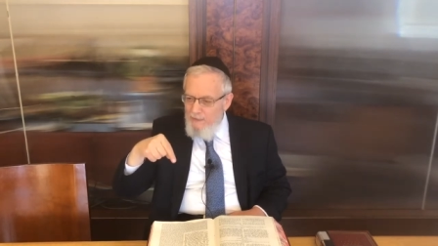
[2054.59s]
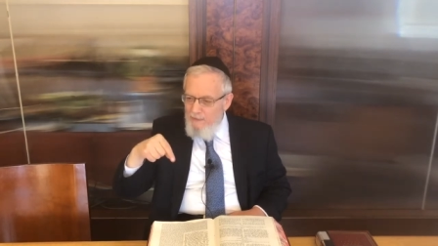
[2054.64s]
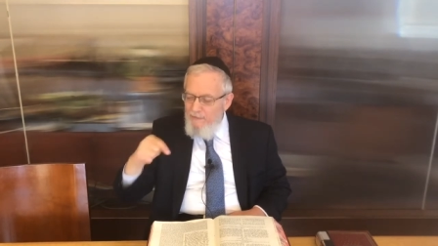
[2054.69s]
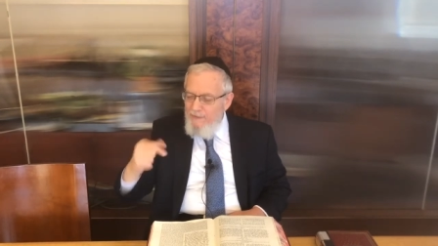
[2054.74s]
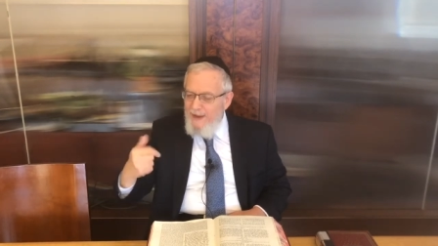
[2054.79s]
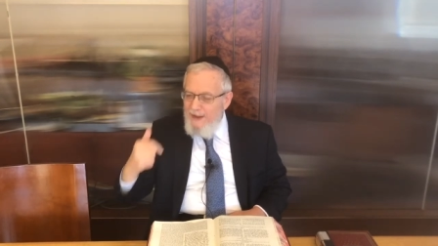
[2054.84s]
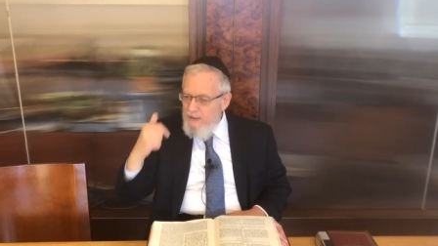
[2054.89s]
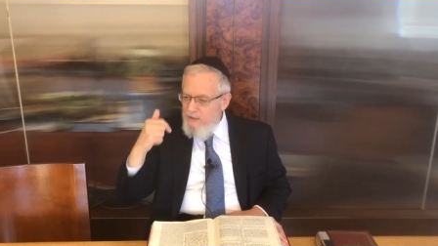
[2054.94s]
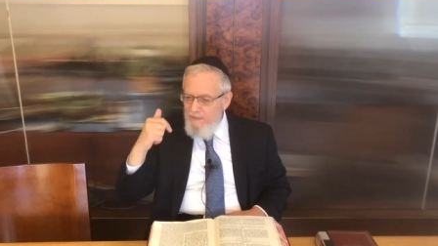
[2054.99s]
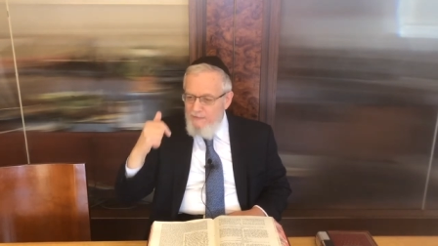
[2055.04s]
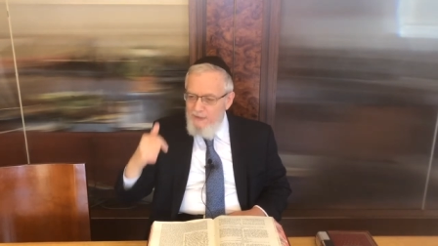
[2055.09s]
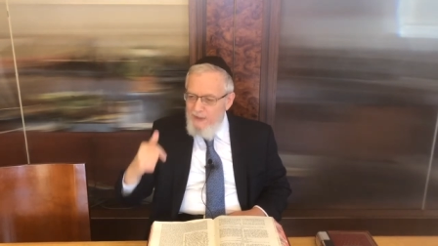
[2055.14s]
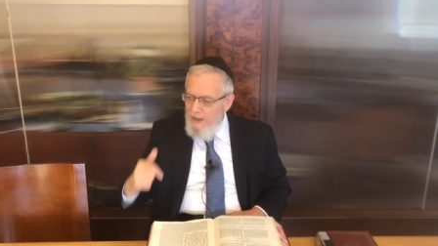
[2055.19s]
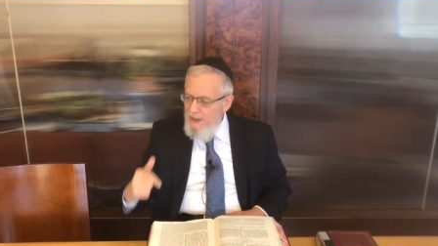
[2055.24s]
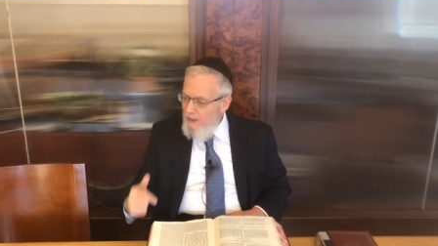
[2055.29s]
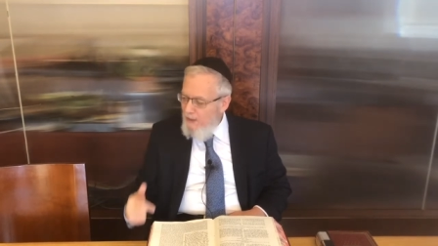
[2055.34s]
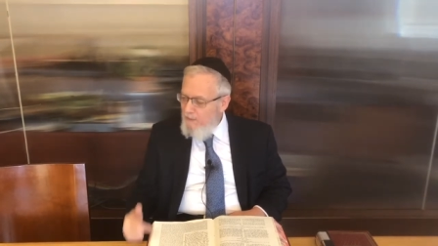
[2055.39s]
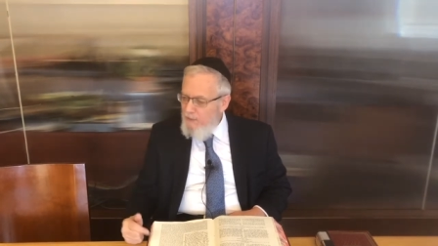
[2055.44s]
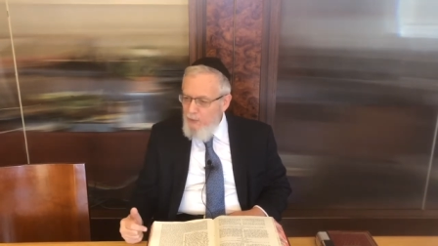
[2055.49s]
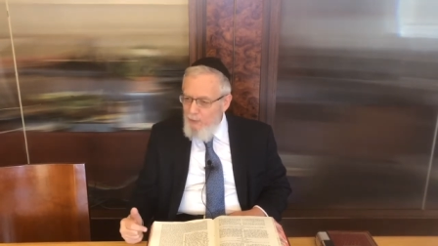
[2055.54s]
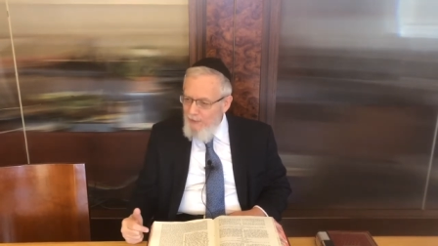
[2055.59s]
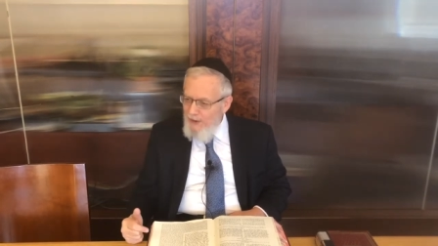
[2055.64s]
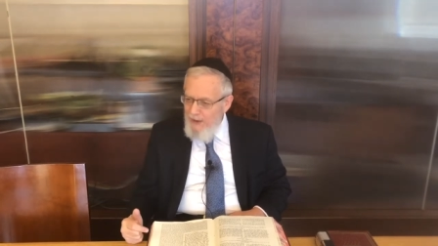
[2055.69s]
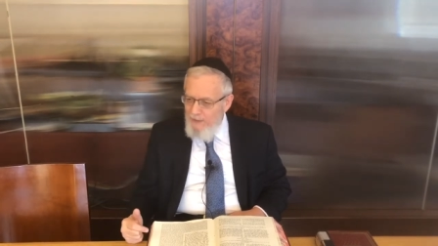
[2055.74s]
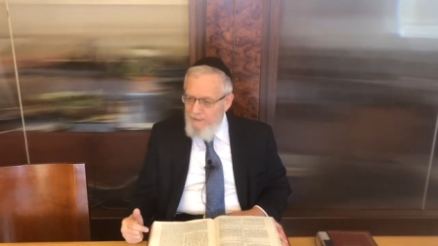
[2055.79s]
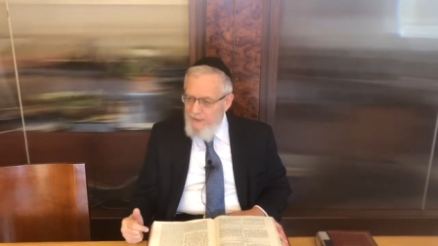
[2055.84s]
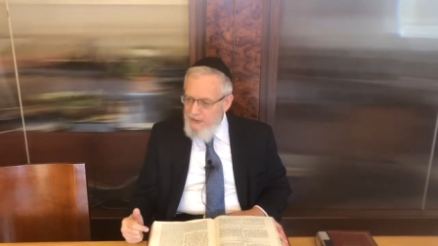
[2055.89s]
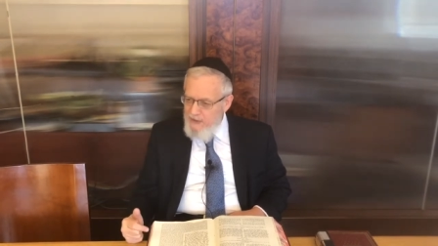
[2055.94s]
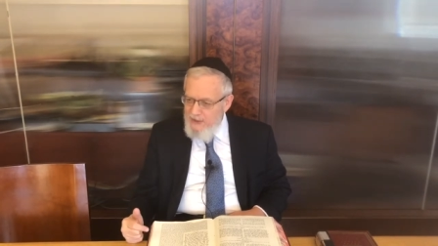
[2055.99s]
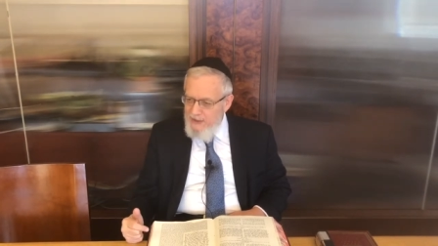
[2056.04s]
effect of the, of the
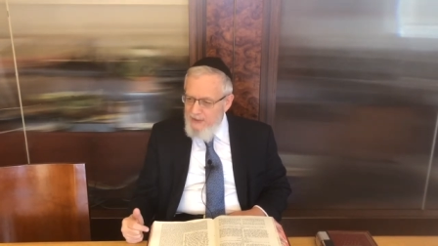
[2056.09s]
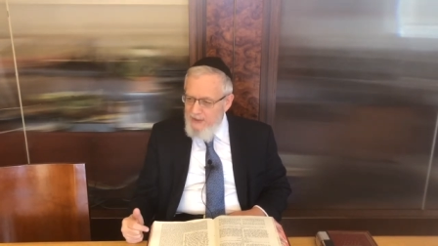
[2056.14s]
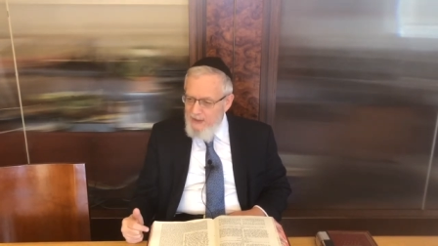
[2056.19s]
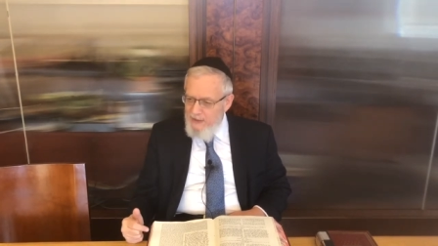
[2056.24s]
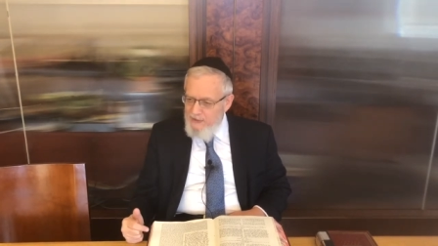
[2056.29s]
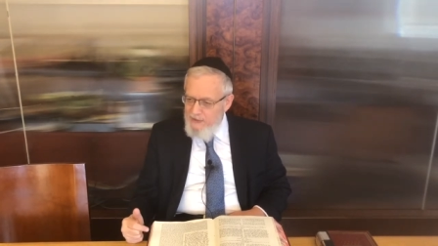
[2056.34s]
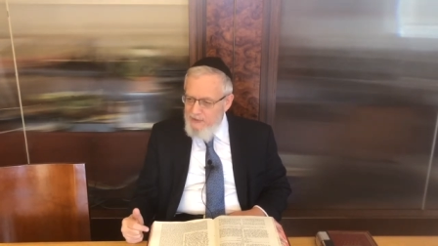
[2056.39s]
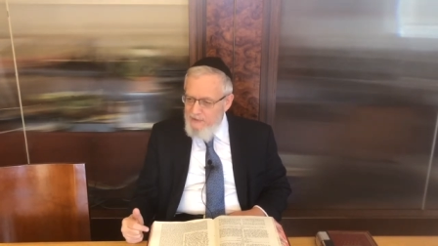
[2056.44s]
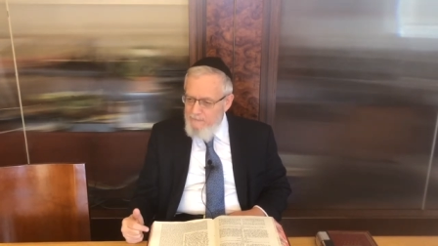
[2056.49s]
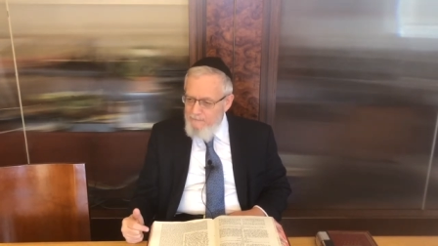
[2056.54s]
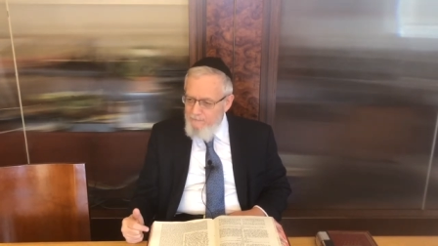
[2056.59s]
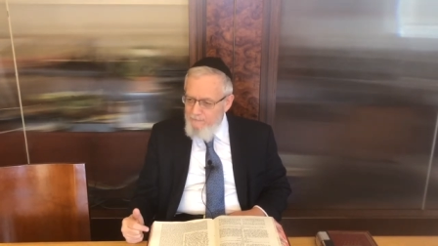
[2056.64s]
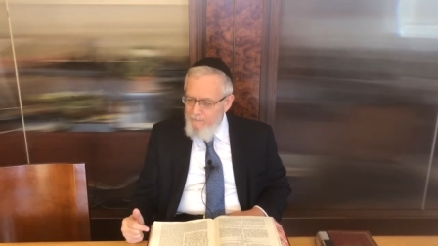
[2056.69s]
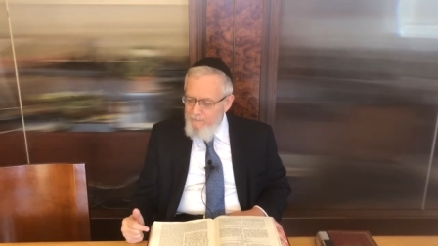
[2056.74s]
Rav Eitzadas.